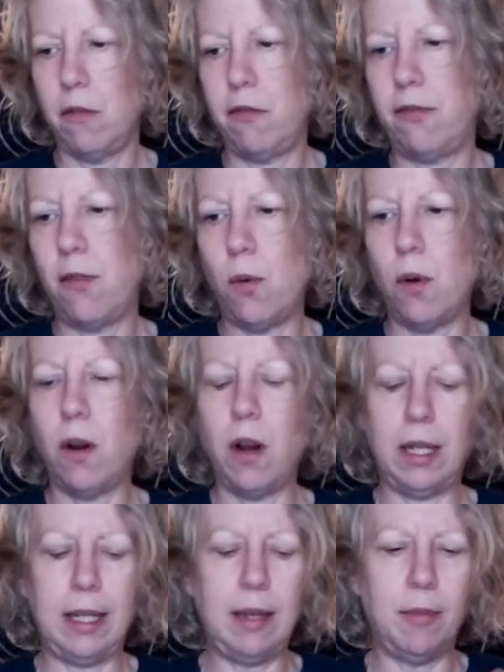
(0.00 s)
For
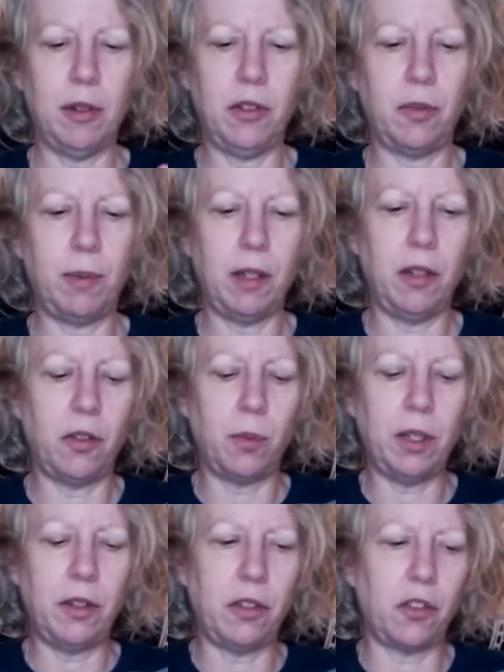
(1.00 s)
Libras, please.
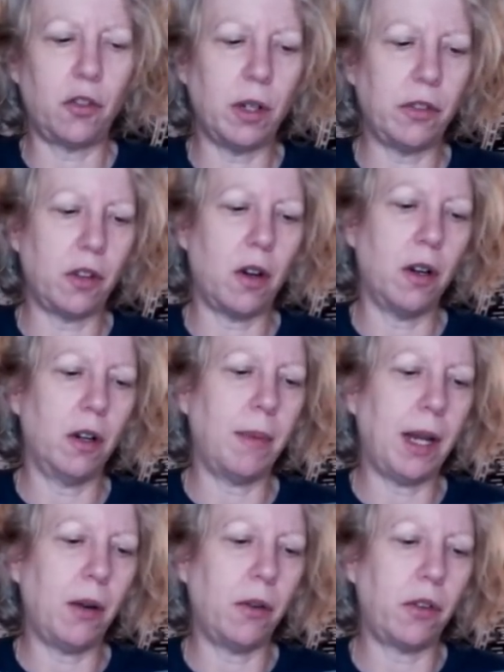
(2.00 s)
What is this trust card
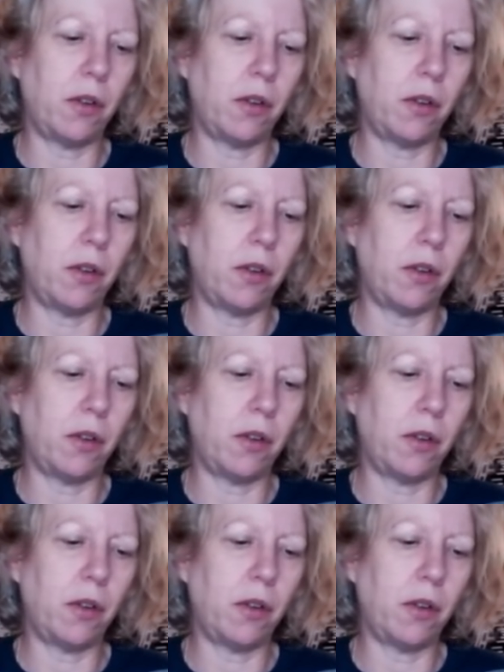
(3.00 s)
about?